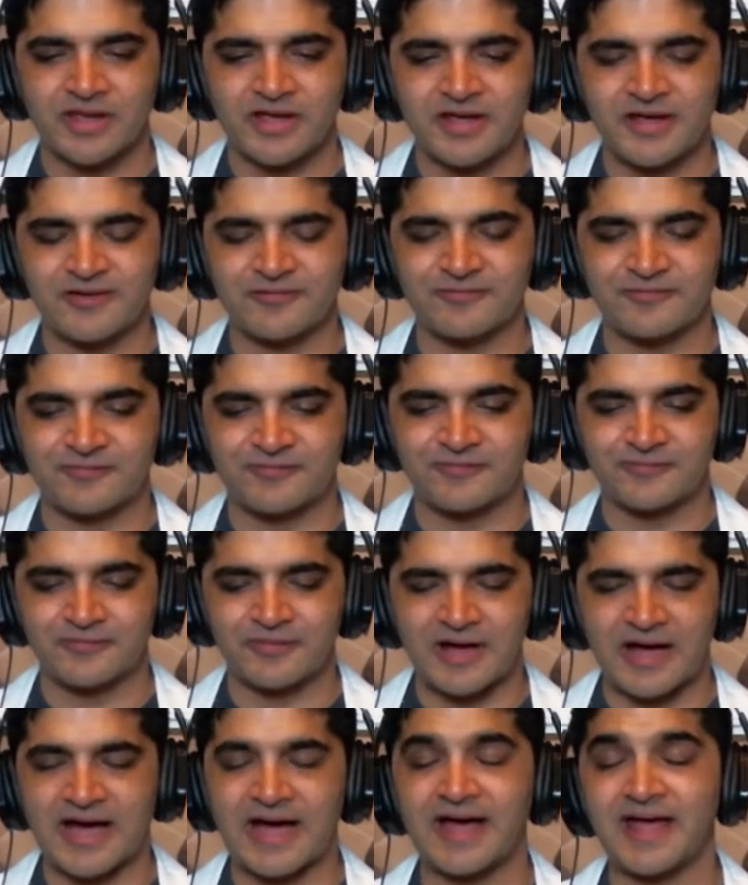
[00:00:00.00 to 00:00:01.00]
if
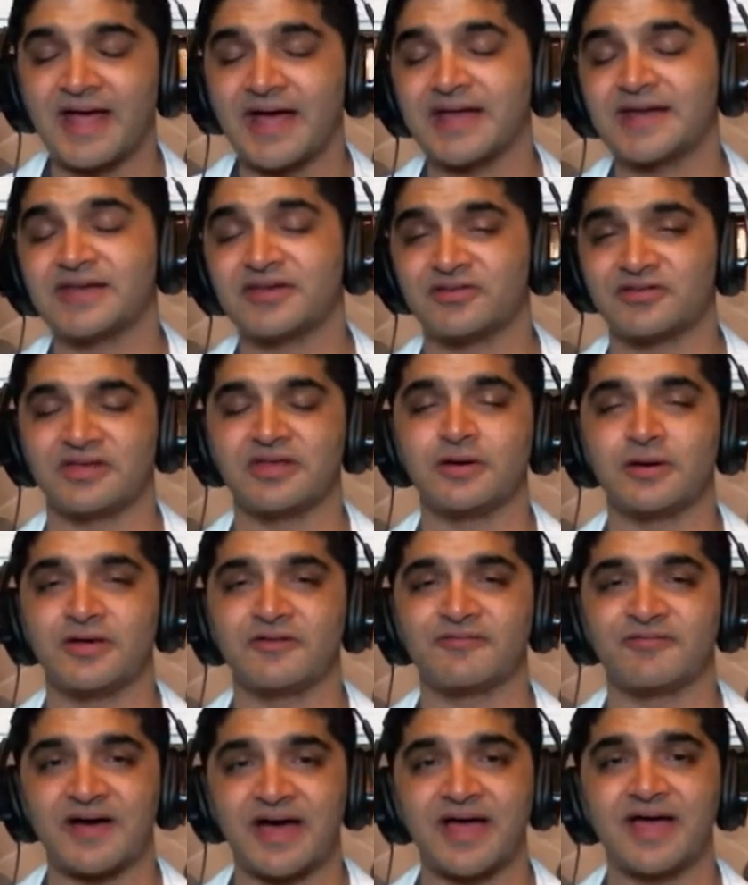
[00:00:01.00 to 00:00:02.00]
I had
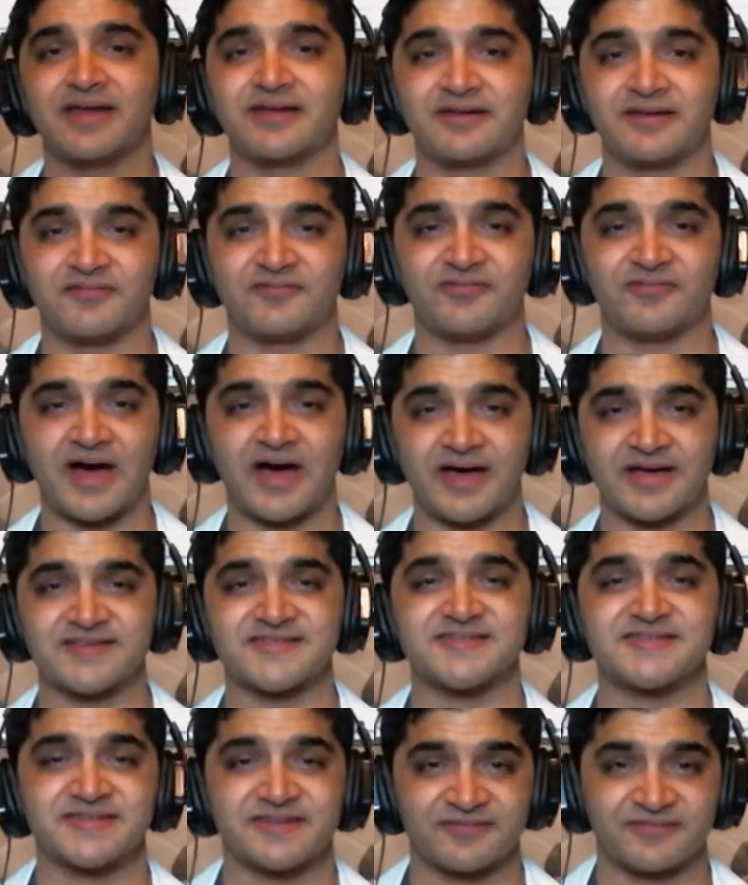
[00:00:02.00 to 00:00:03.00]
to
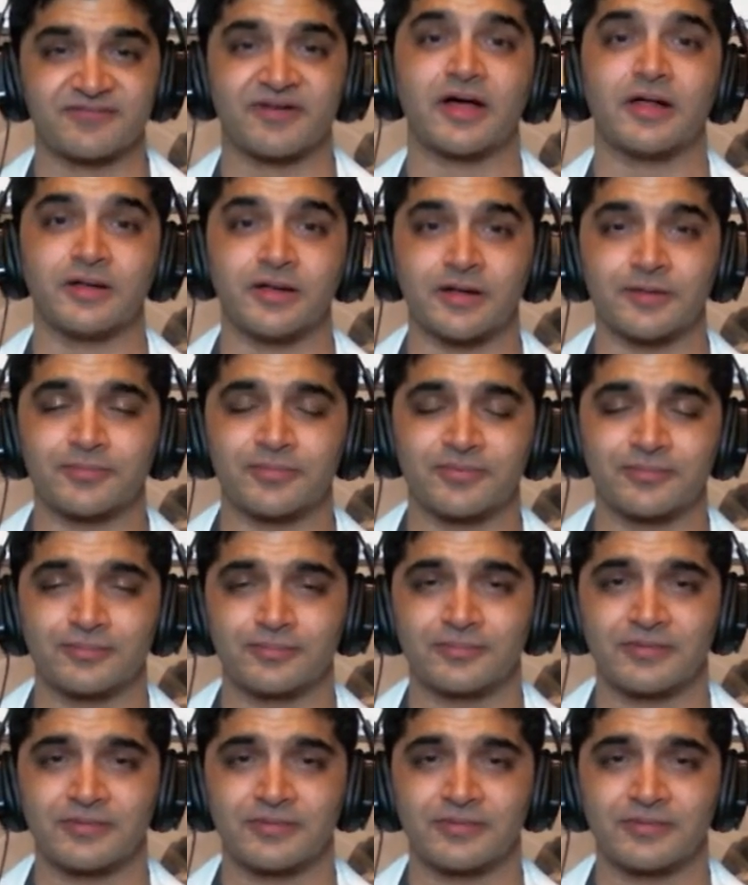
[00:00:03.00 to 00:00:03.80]
devise and develop